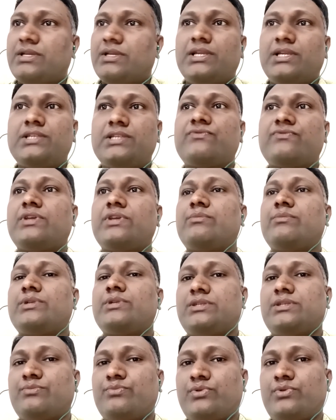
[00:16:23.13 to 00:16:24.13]
It is very
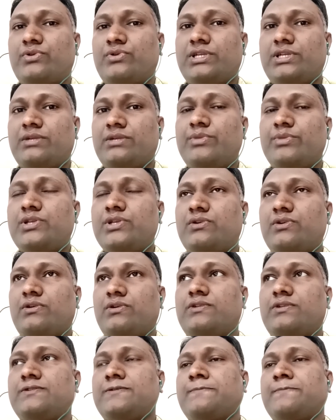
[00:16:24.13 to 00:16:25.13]
much important
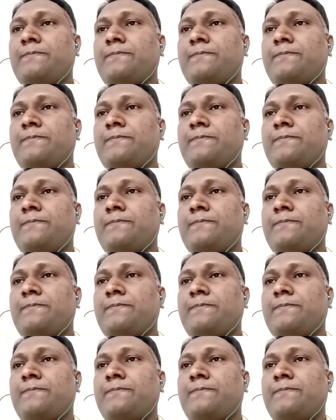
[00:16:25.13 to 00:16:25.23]
because